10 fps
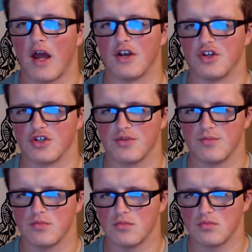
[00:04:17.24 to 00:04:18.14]
Just
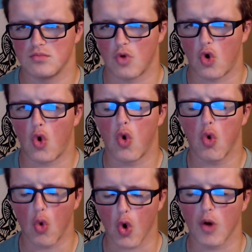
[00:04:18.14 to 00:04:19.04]

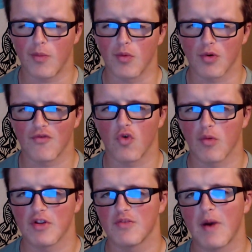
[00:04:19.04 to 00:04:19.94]
horrible
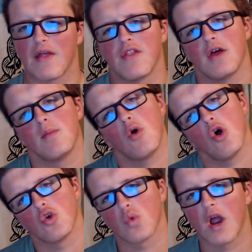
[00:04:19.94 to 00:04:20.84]
performance by them
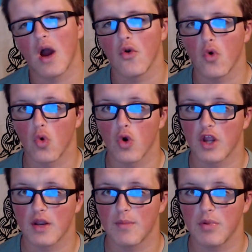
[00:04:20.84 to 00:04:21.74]
all around.
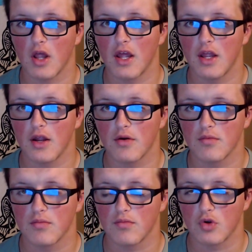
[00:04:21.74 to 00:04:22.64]
Oregon playing
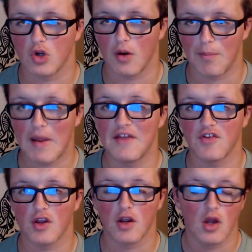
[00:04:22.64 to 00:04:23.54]

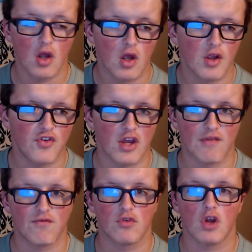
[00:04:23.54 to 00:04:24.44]
amazing. See
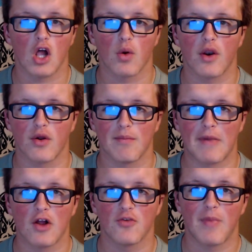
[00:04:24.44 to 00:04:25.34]
if Colorado can
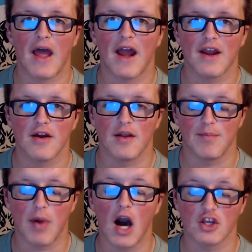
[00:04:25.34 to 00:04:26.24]
bounce back
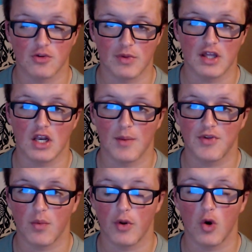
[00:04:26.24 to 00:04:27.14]
and possibly get an
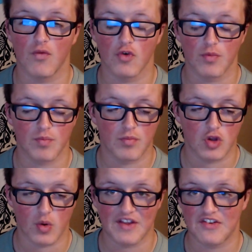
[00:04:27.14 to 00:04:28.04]
upset win over
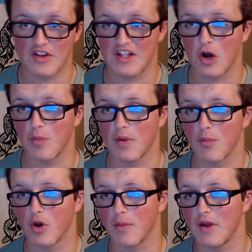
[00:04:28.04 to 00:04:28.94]
USC. That would be a
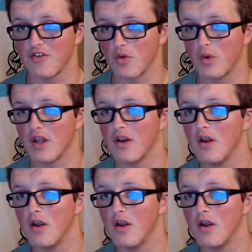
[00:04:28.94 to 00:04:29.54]
pretty amazing win.